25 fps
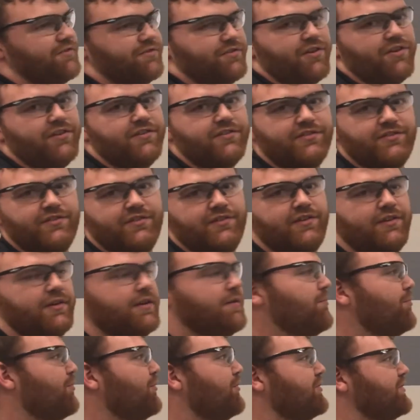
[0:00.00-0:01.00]
starts,
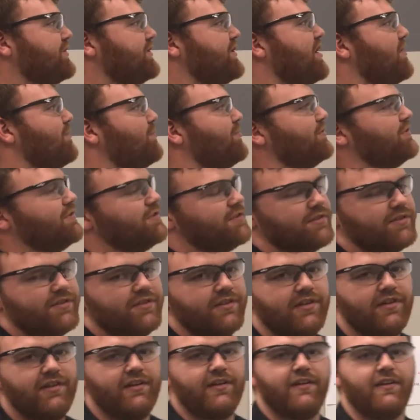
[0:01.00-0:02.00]
inputs and
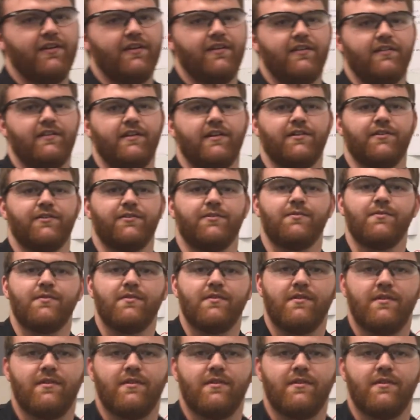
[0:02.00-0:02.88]
outputs. Thank you.